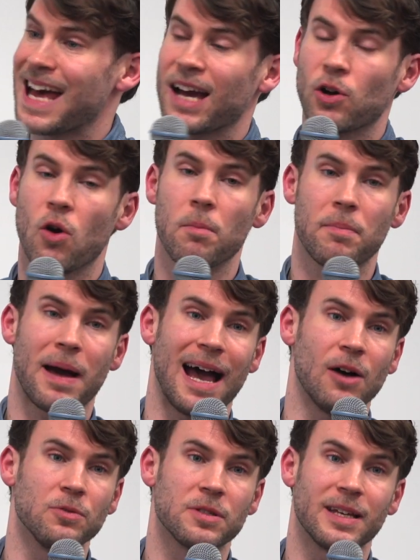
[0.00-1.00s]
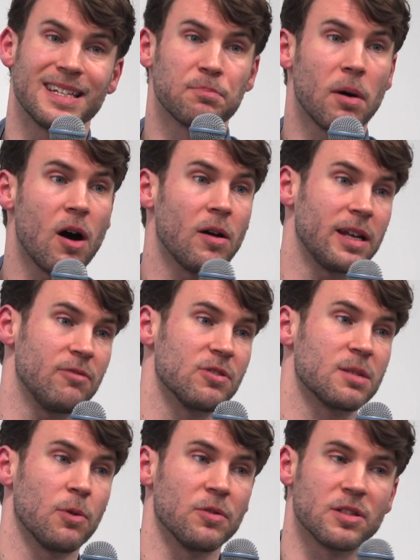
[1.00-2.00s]
that compound that is partly
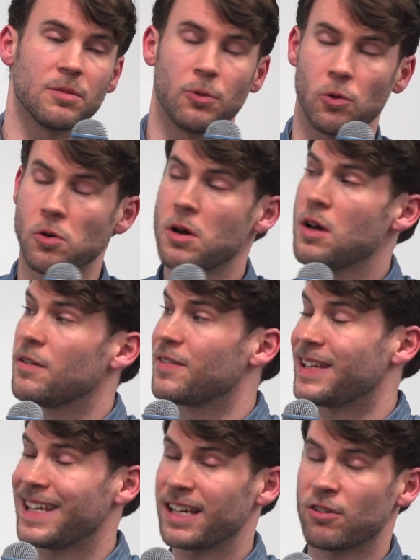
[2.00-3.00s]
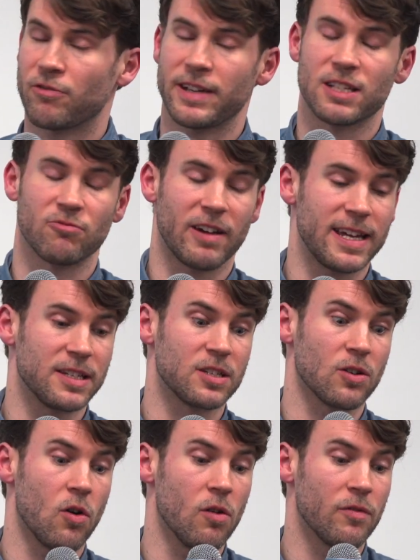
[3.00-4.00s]
responsible for the increased
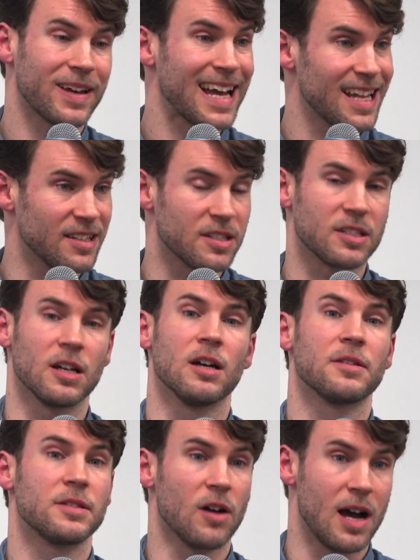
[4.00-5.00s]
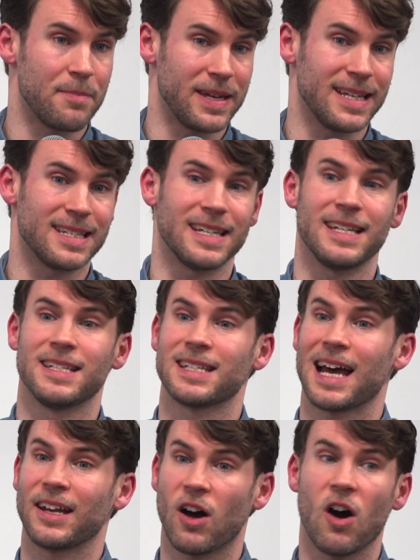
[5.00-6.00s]
rates of cancer, diabetes,
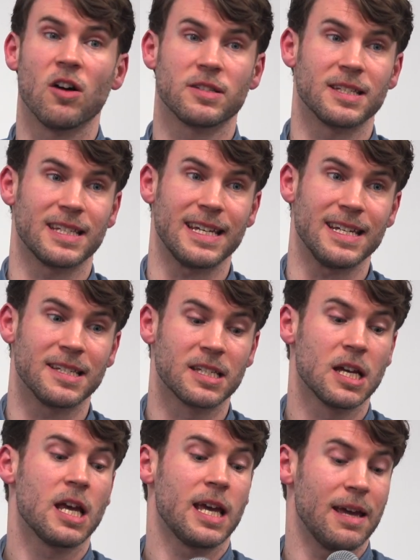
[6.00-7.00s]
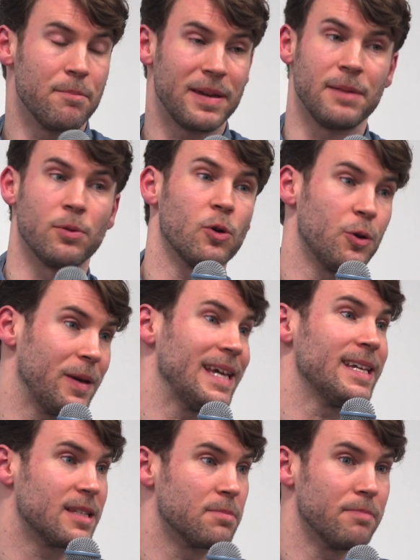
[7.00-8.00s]
and heart disease in people who
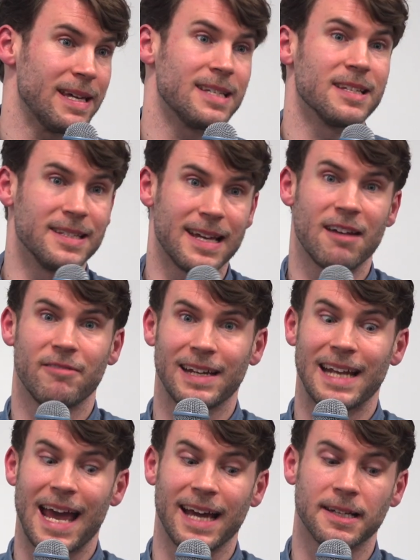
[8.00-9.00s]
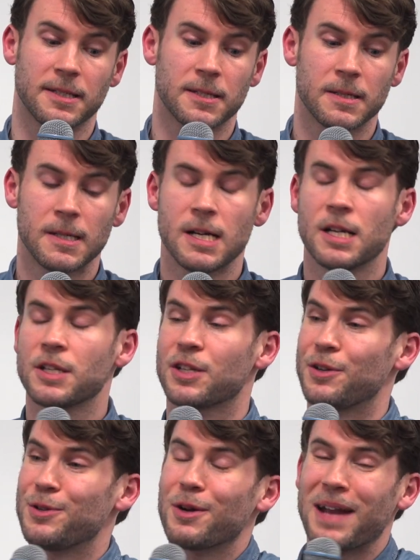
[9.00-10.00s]
eat meat and dairy and eggs. So
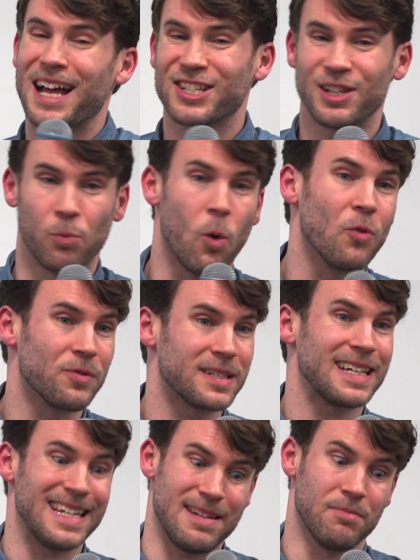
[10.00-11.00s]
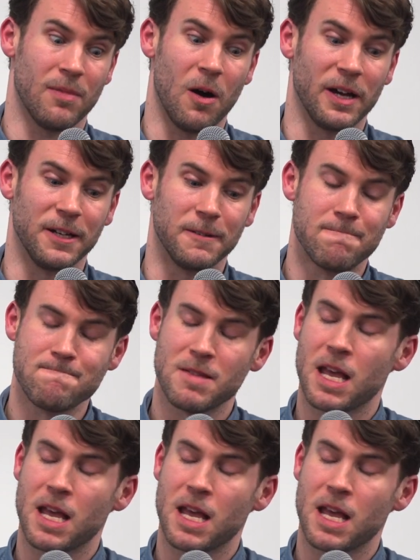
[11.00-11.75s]
you don't actually want heme iron.